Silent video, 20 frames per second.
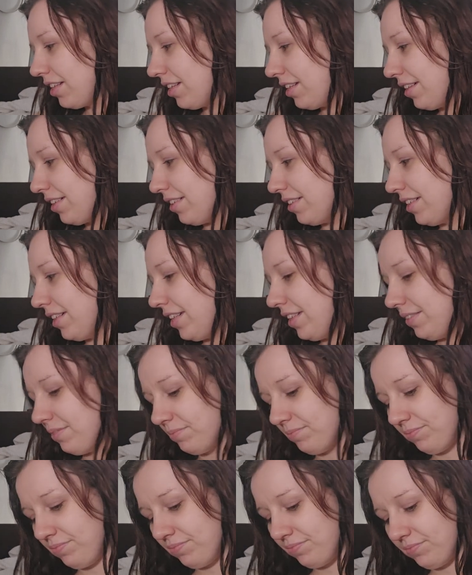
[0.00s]
Alright.
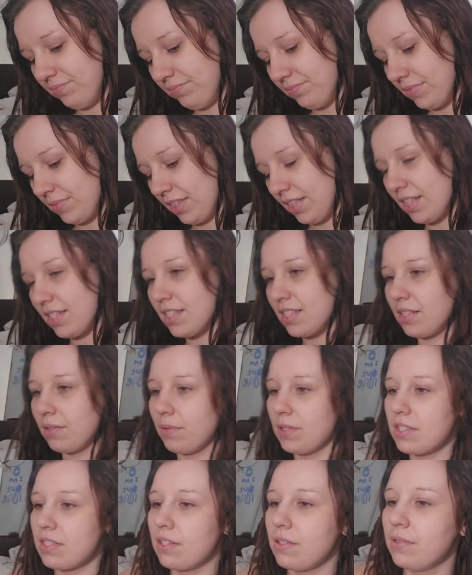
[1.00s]
Let's see
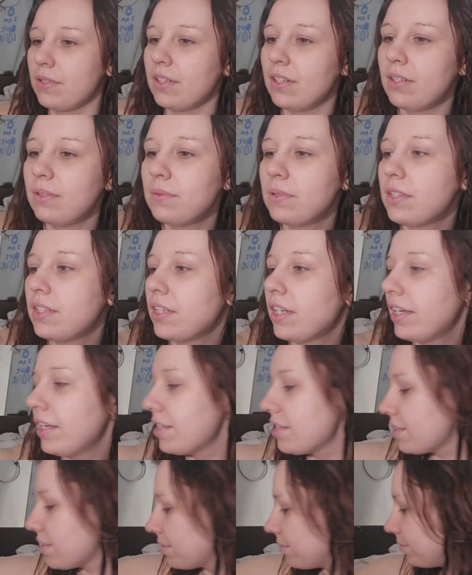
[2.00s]
what's going on with you
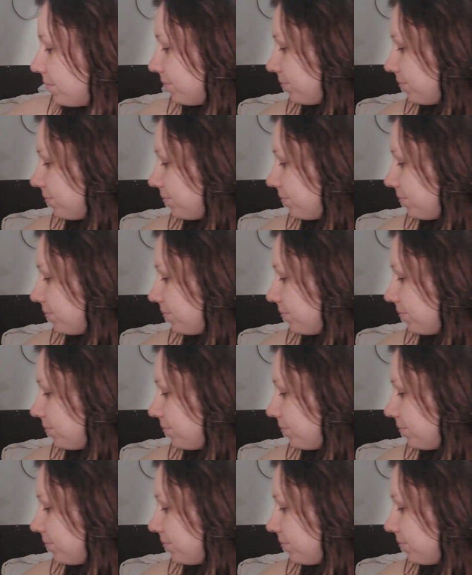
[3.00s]
guys.